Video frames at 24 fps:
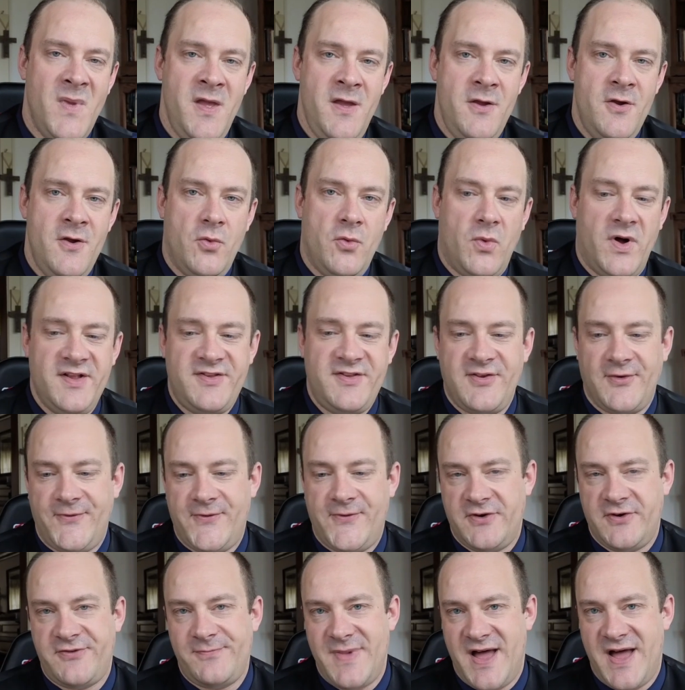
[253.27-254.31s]
Once a
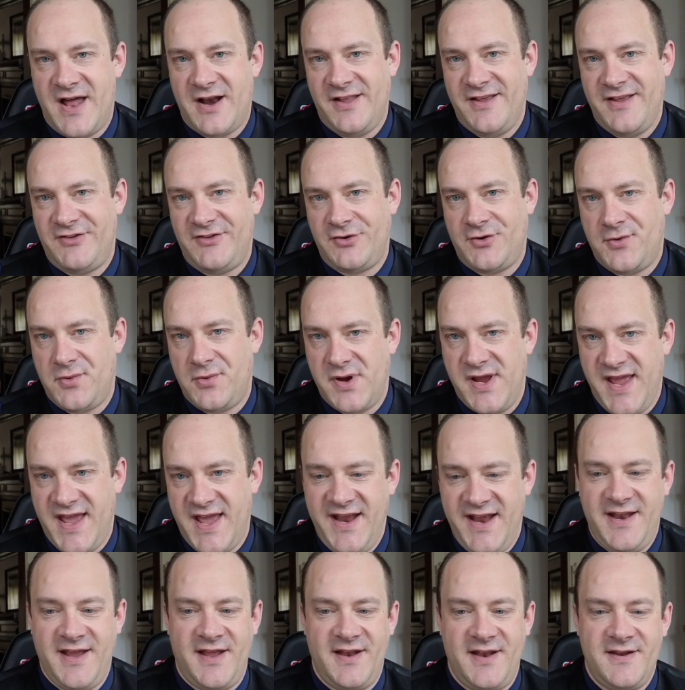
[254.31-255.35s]
first model is
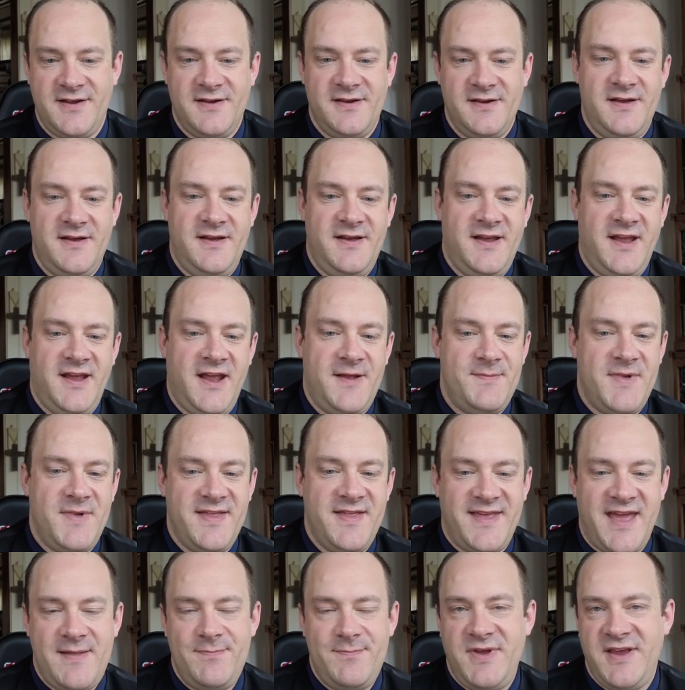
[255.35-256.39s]
created, it may
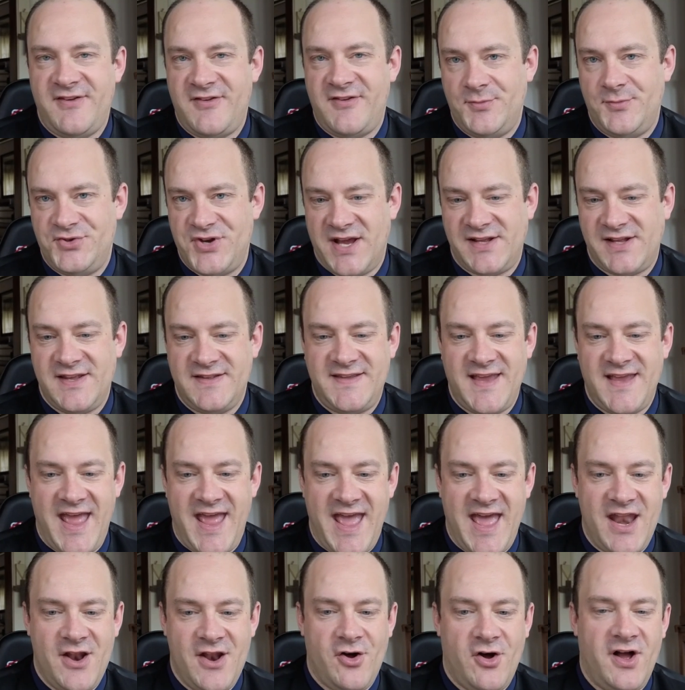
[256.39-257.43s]
then be subjected to
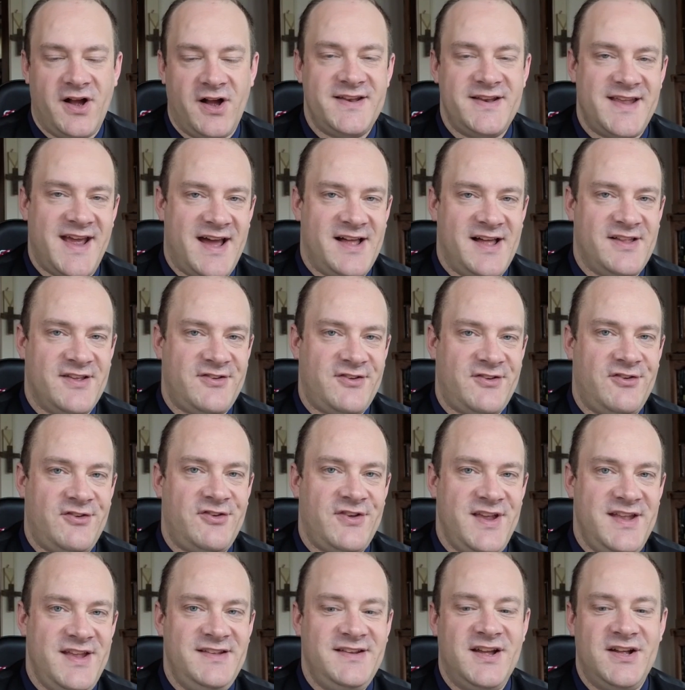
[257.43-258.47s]
ad hoc analysis
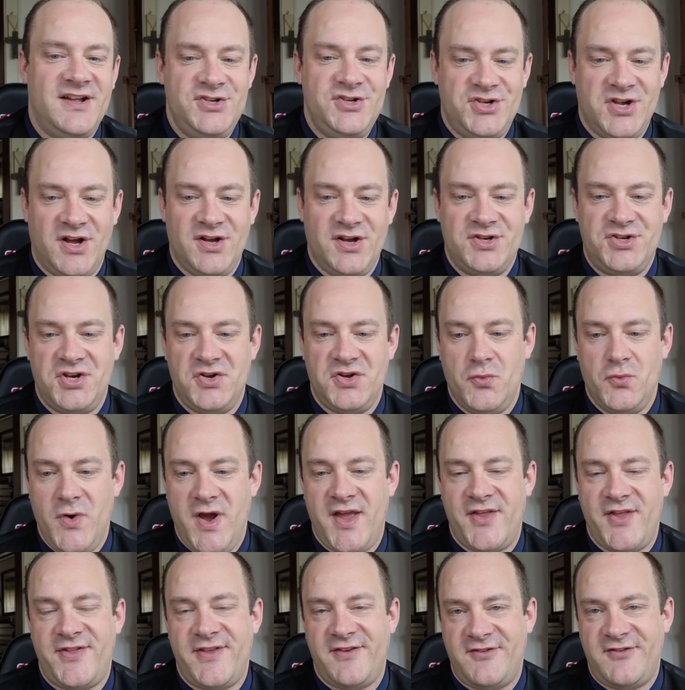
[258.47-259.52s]
in conjunction
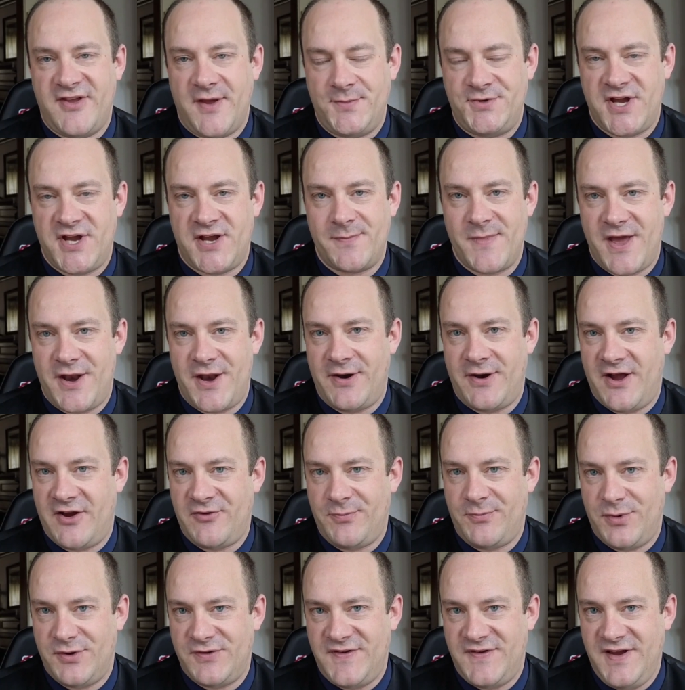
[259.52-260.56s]
with subject matter
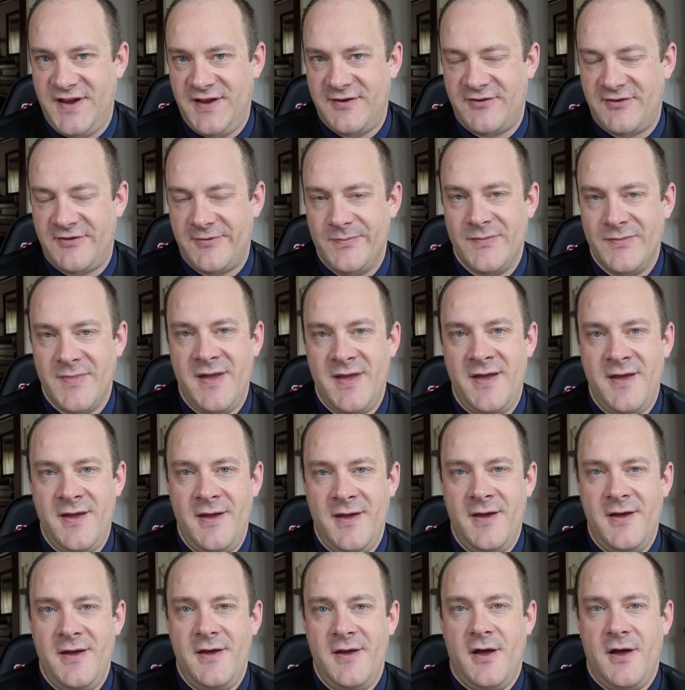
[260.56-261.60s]
expertise.
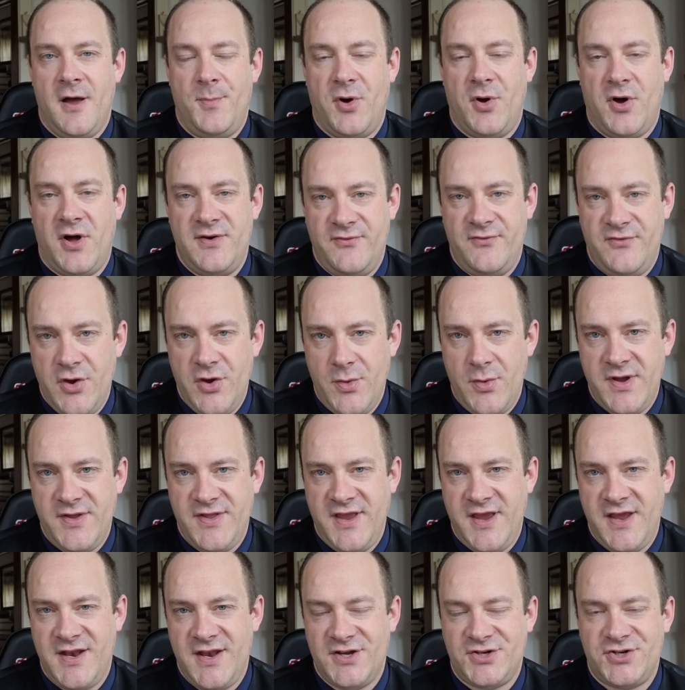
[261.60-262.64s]
Upon viewing
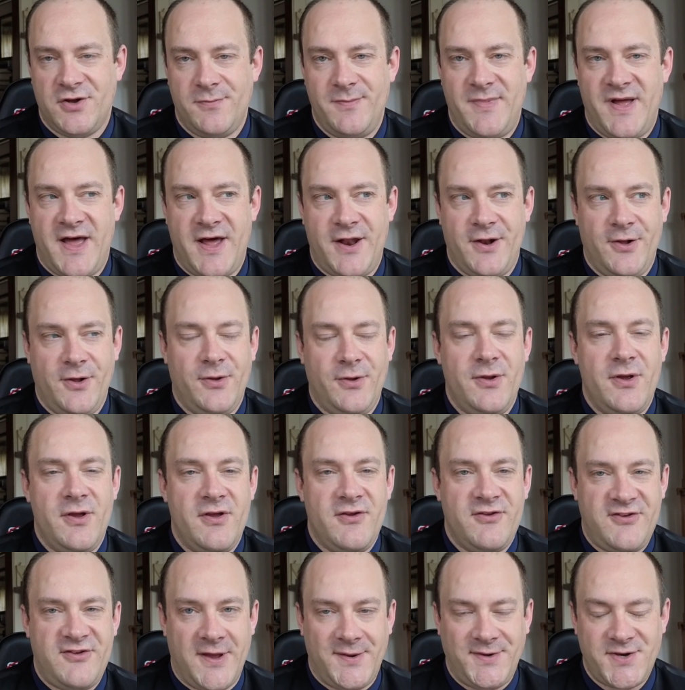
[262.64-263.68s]
the initial model,
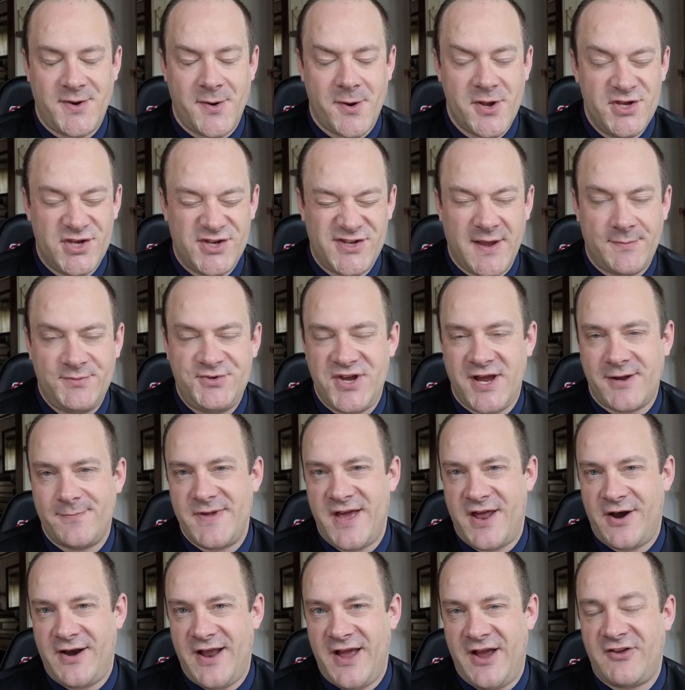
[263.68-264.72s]
subject
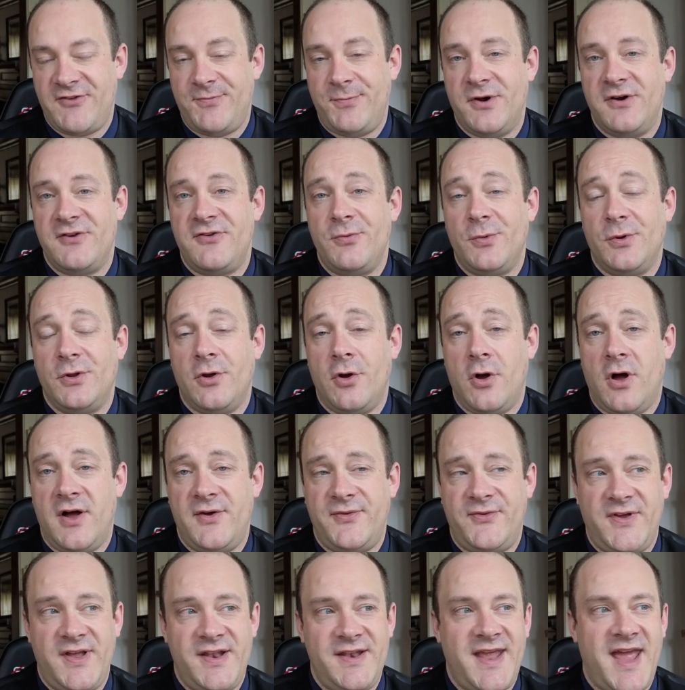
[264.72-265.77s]
matter experts will
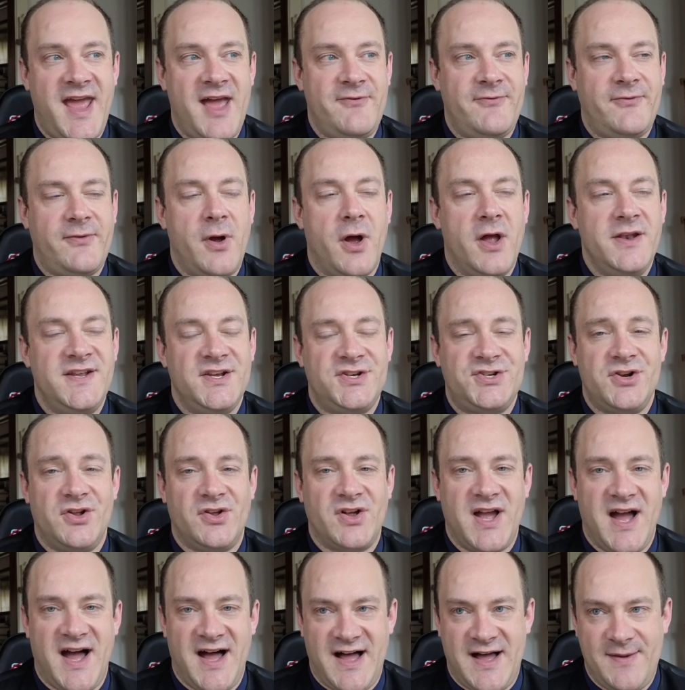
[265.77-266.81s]
often have additional
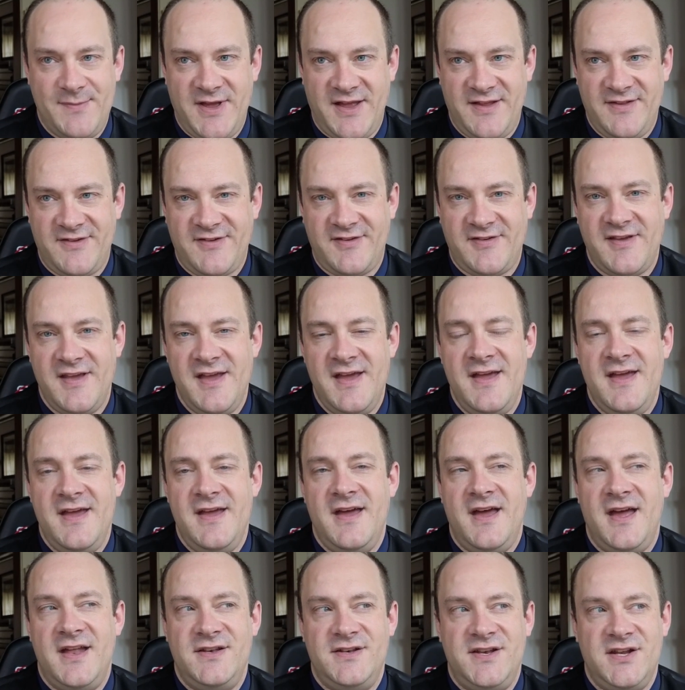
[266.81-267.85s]
comments,
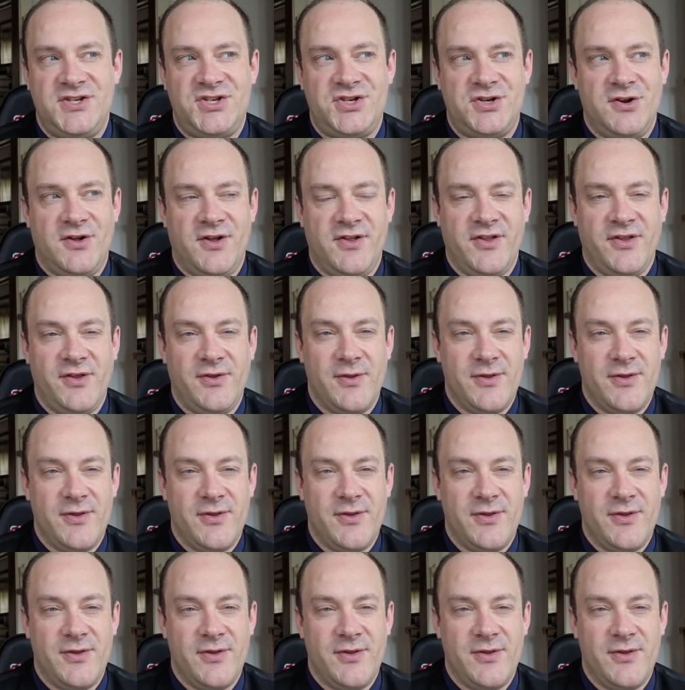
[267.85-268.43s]
additional